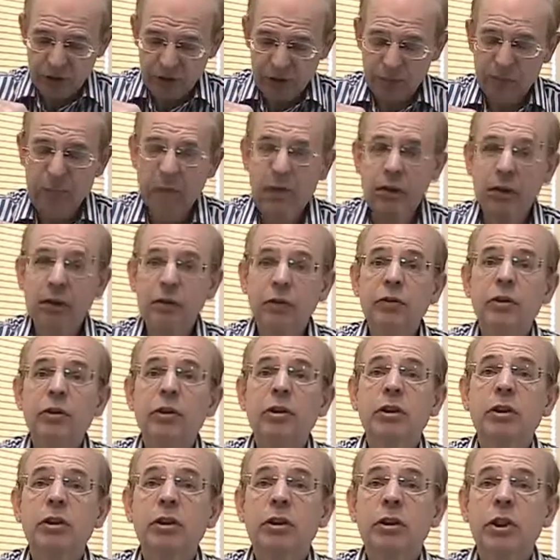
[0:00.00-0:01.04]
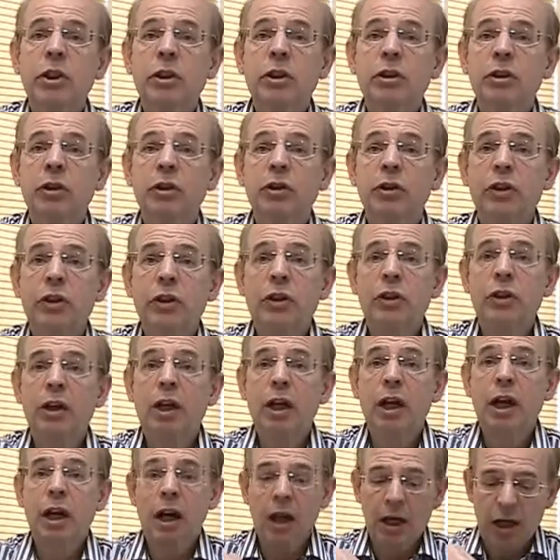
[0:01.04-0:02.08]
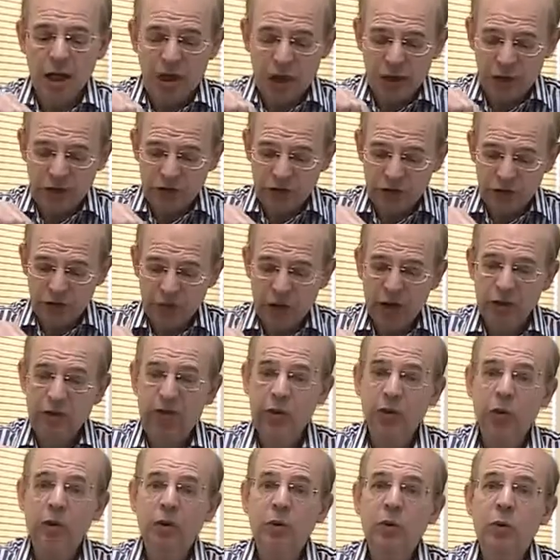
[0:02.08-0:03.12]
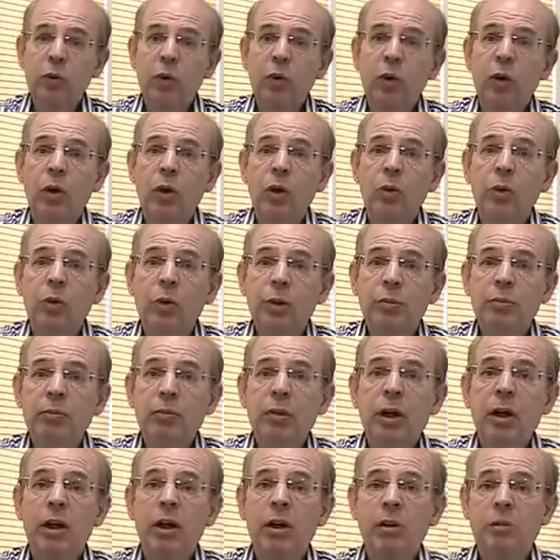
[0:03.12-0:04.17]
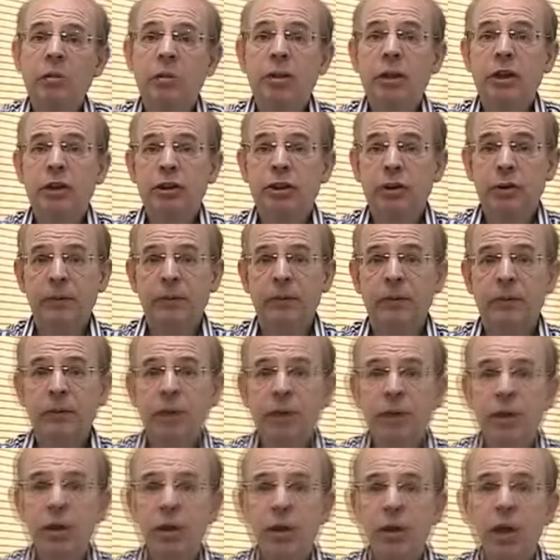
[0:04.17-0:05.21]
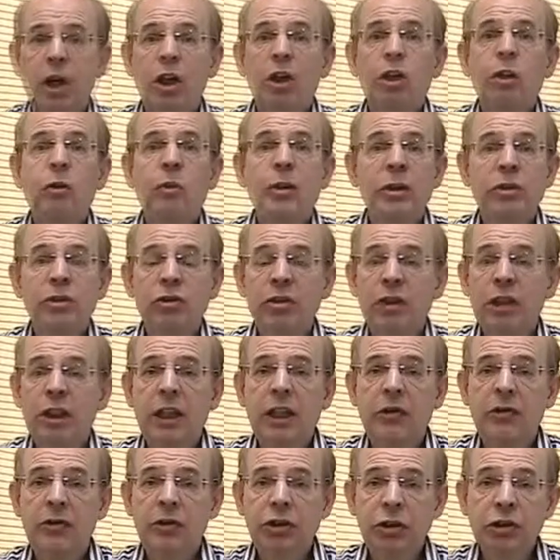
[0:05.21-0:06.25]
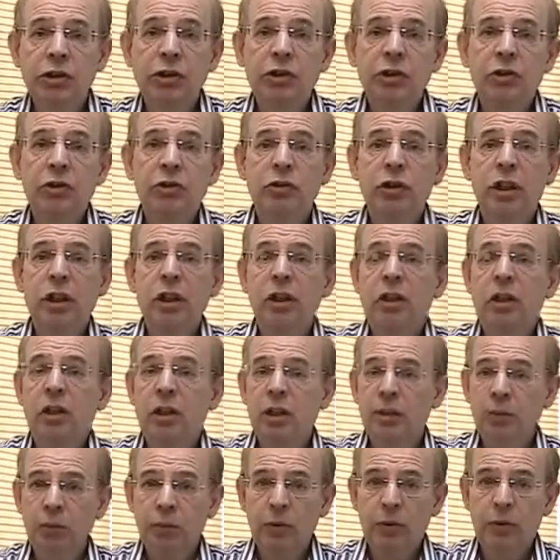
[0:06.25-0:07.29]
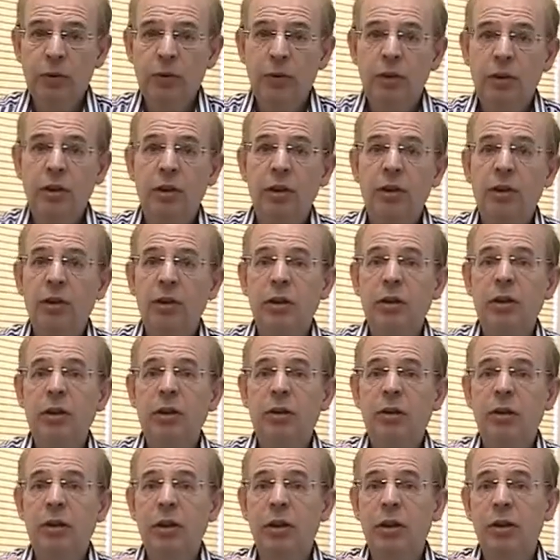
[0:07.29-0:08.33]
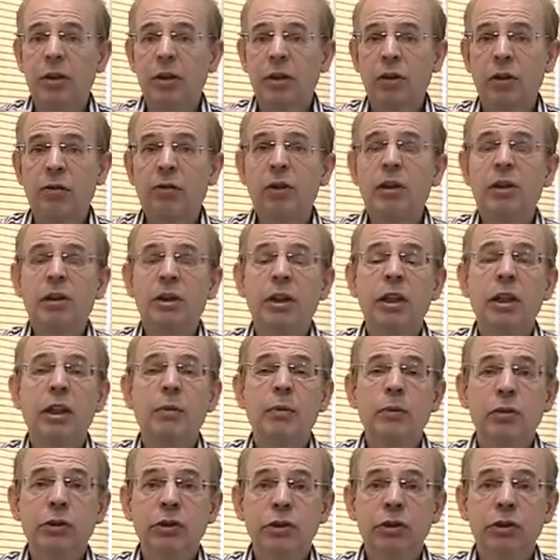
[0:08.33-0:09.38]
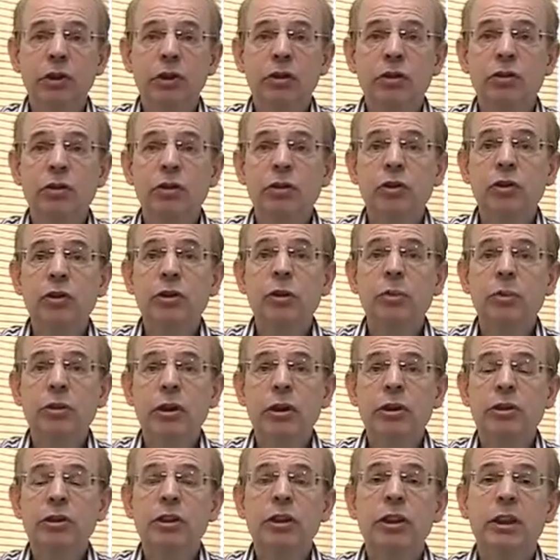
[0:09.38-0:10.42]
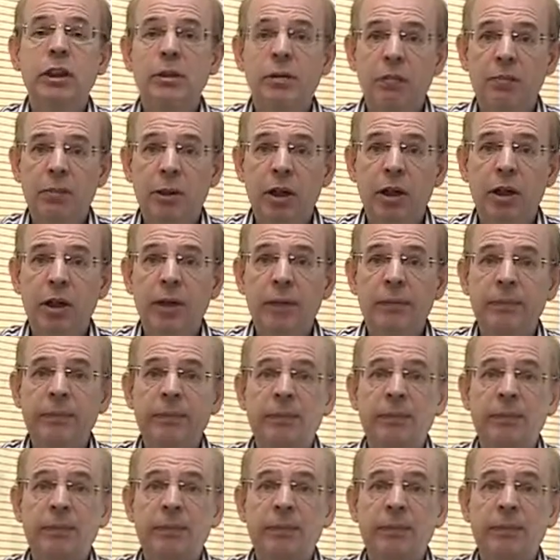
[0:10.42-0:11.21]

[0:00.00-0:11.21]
part of it, color green, starts at 1 bar pressure. You may instead have a digital dial with a reading up which tells you the pressure in bar.